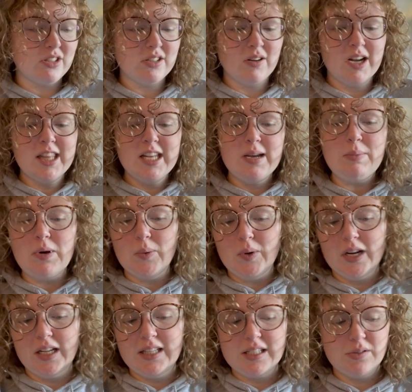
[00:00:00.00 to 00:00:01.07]
So I think I'm gonna
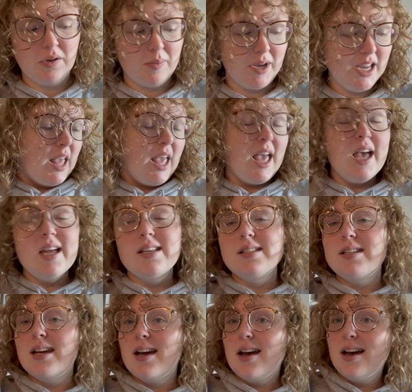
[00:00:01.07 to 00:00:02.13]
work on this for a bit and
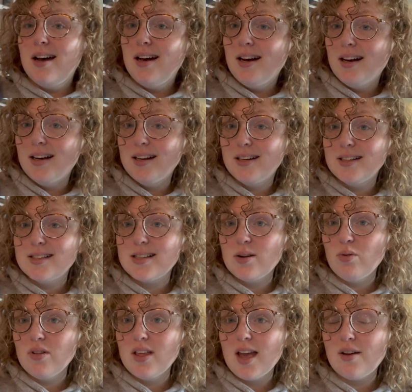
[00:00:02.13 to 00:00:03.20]
see
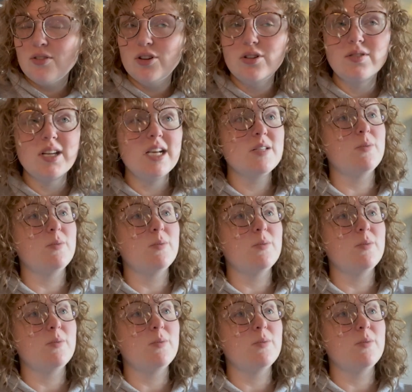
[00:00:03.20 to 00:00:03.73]
where the afternoon takes